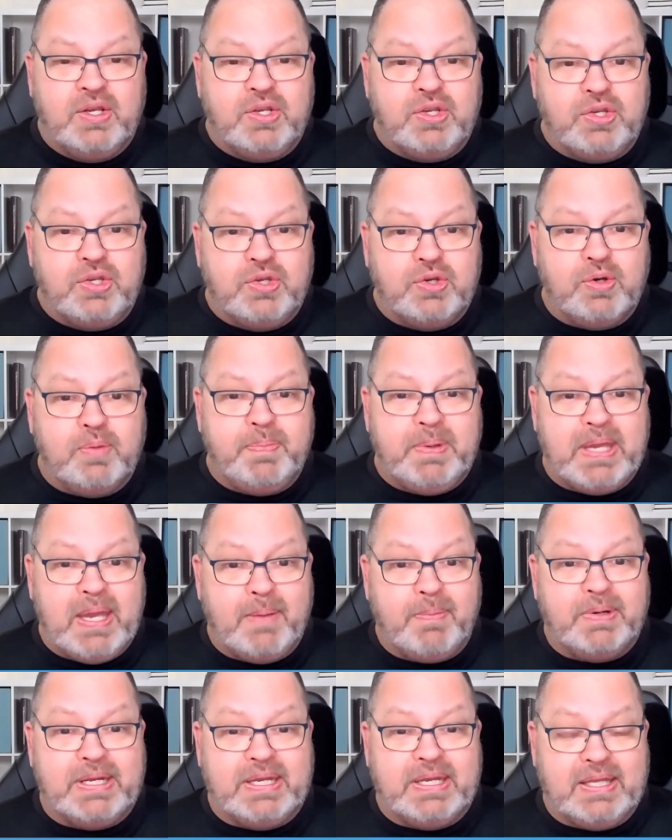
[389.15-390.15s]
you'll be
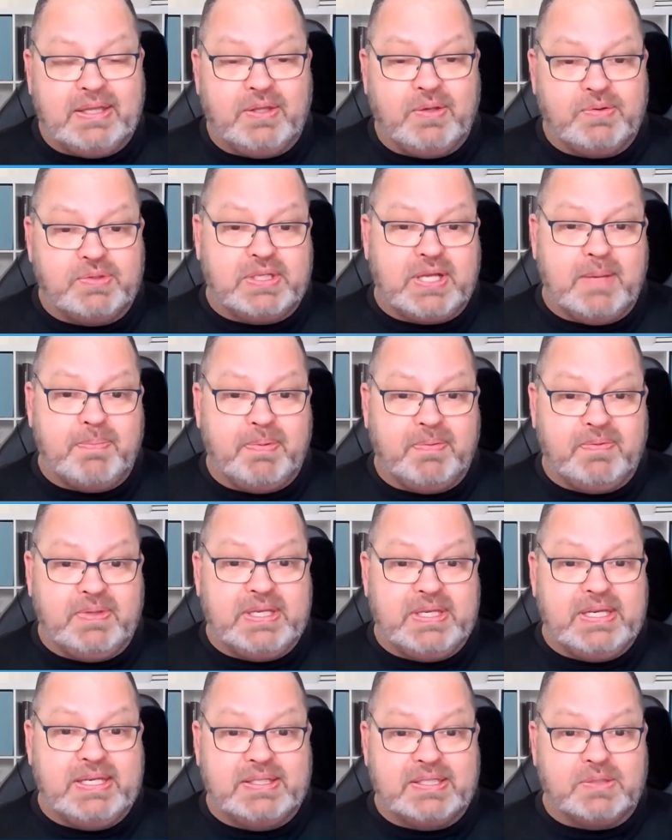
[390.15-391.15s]
able to get those type of
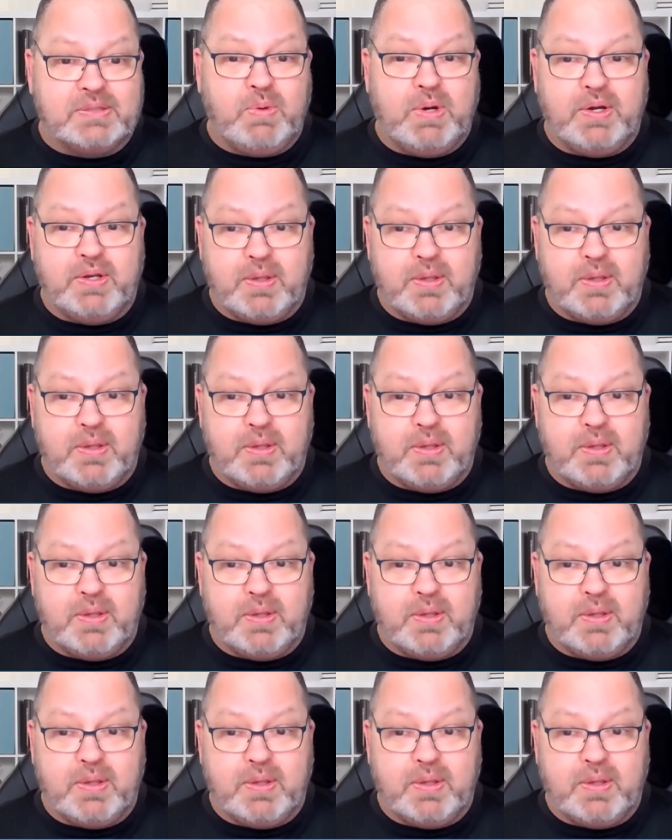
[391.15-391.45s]
leads as well.